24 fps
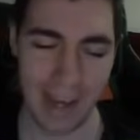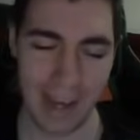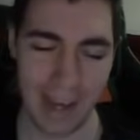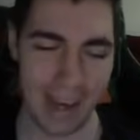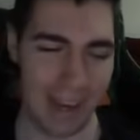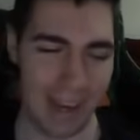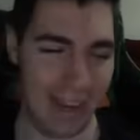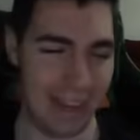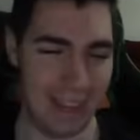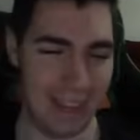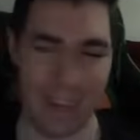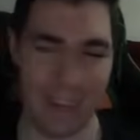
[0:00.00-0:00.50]

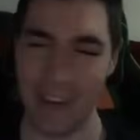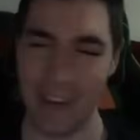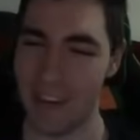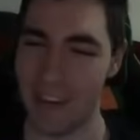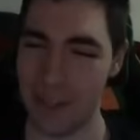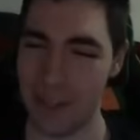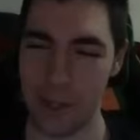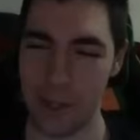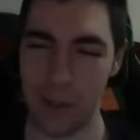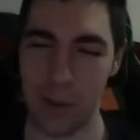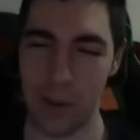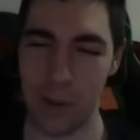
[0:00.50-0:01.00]
And
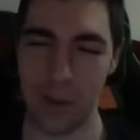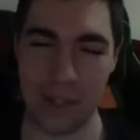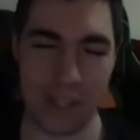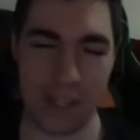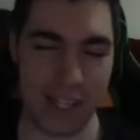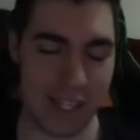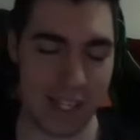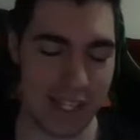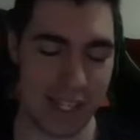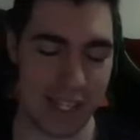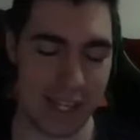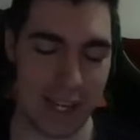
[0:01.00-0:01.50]
you know what
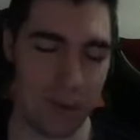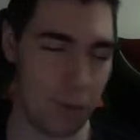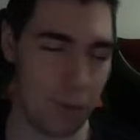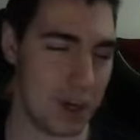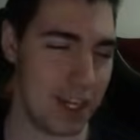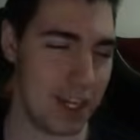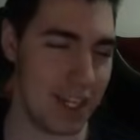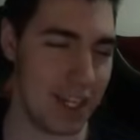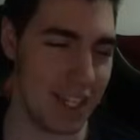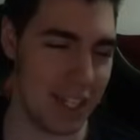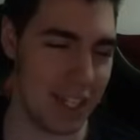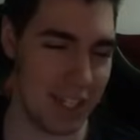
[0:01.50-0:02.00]
they say, we're
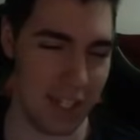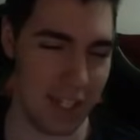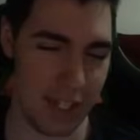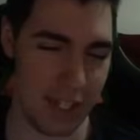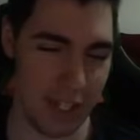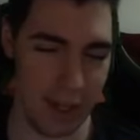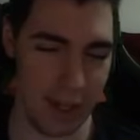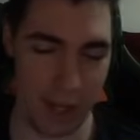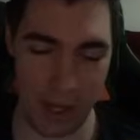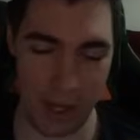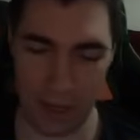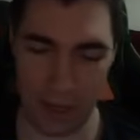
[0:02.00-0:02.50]
gonna
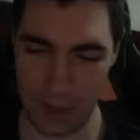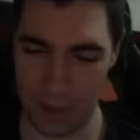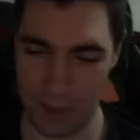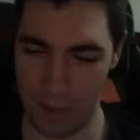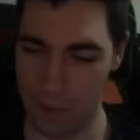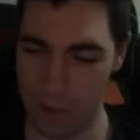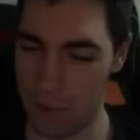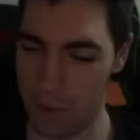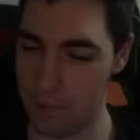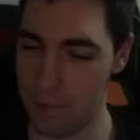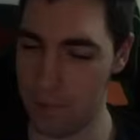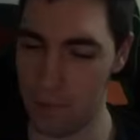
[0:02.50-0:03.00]
see in
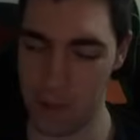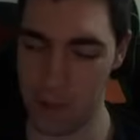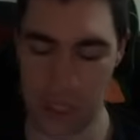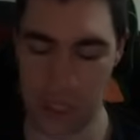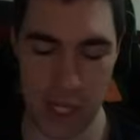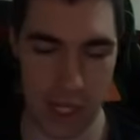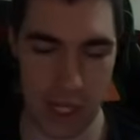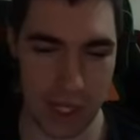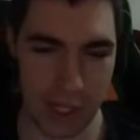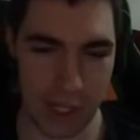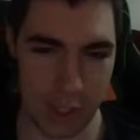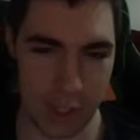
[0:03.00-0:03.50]
a few
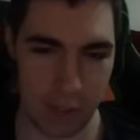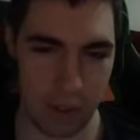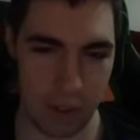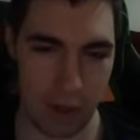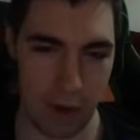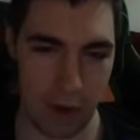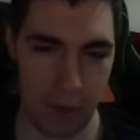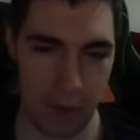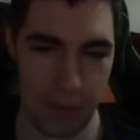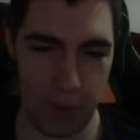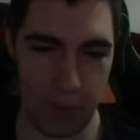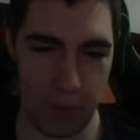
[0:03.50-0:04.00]
seconds what our
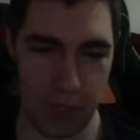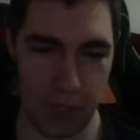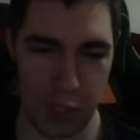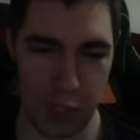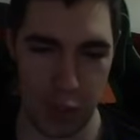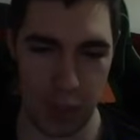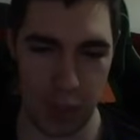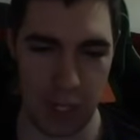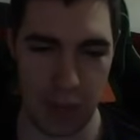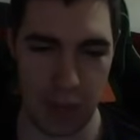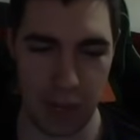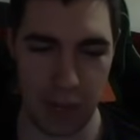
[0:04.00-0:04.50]
opponent's
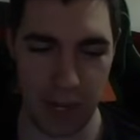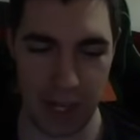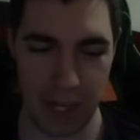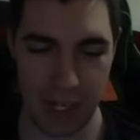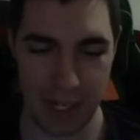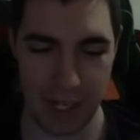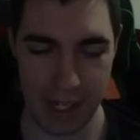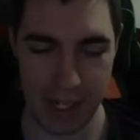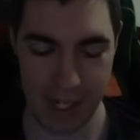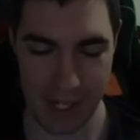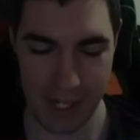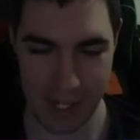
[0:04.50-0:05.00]
win rate
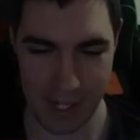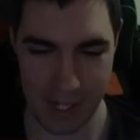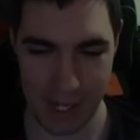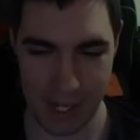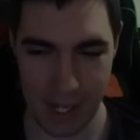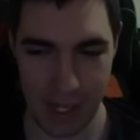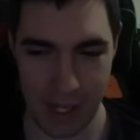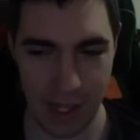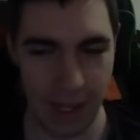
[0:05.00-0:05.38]
is.